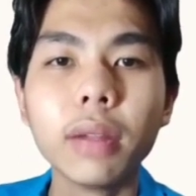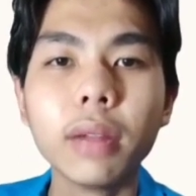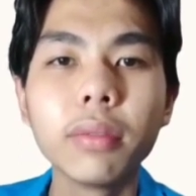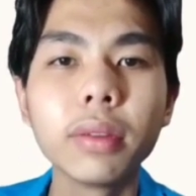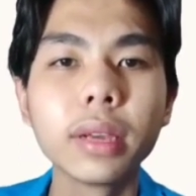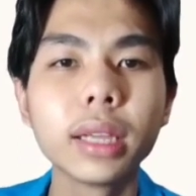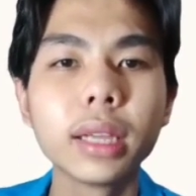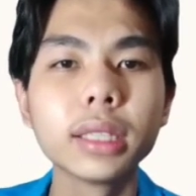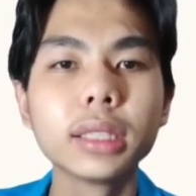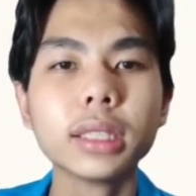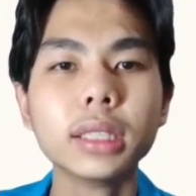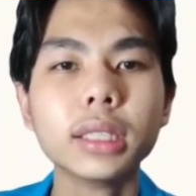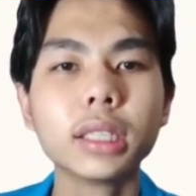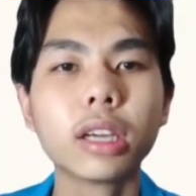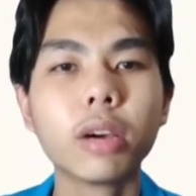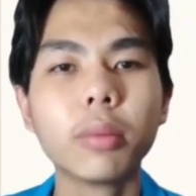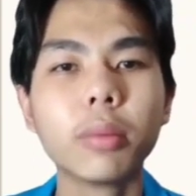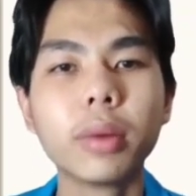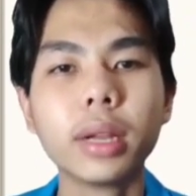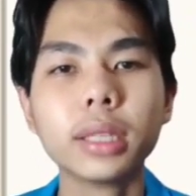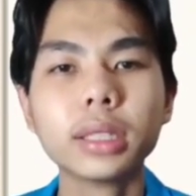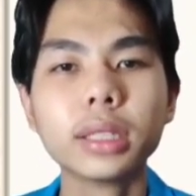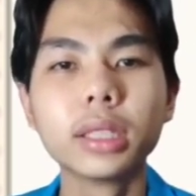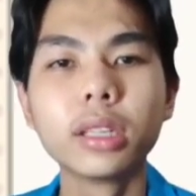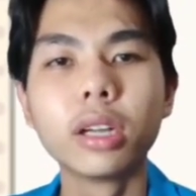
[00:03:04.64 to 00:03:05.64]
Affricates is the
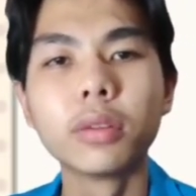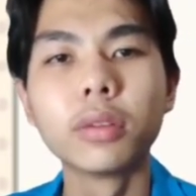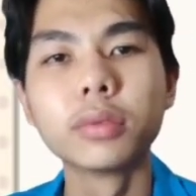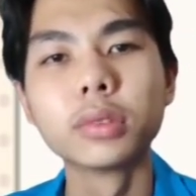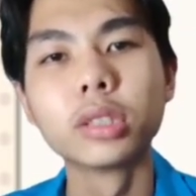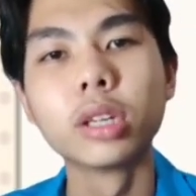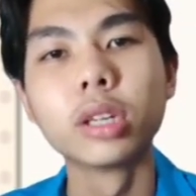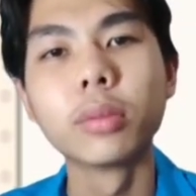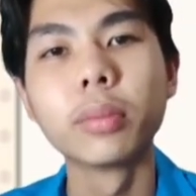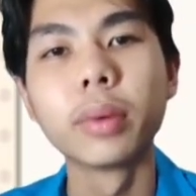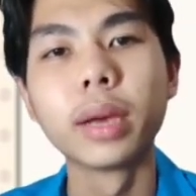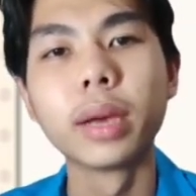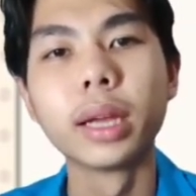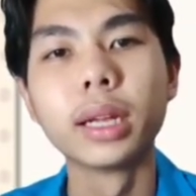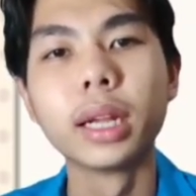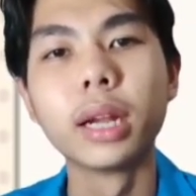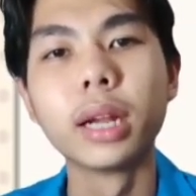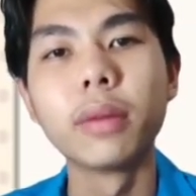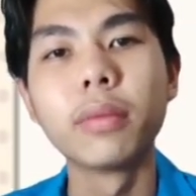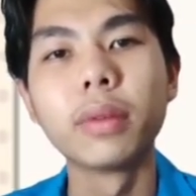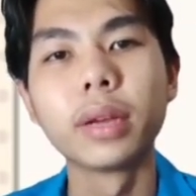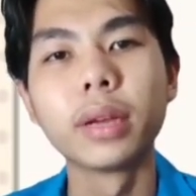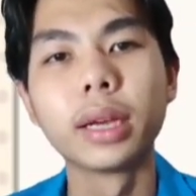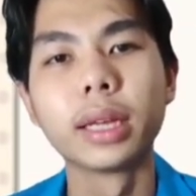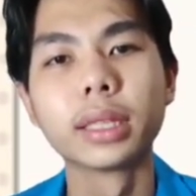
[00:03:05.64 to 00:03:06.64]
combination of stop and
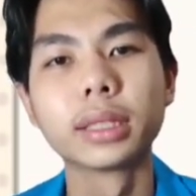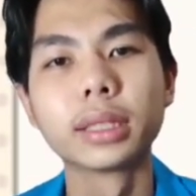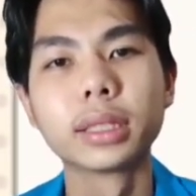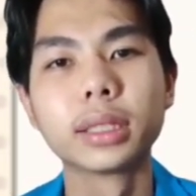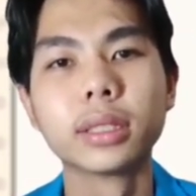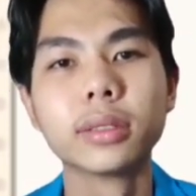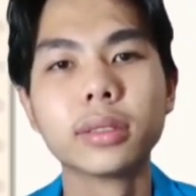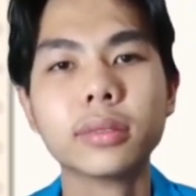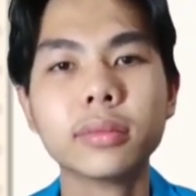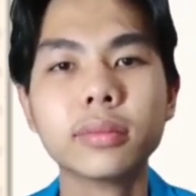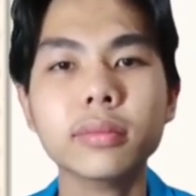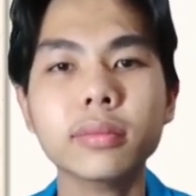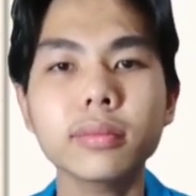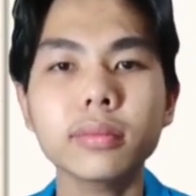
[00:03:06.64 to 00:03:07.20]
affricates.